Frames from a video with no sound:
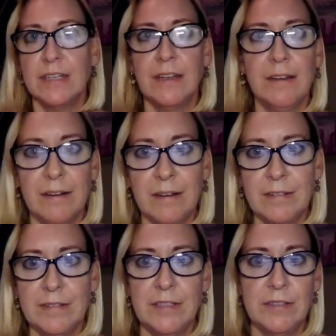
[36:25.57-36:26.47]

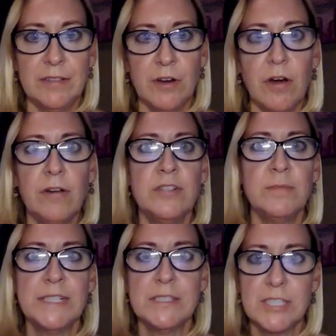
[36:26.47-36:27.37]
they're harder to
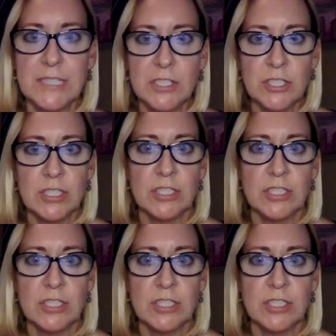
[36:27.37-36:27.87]
make decisions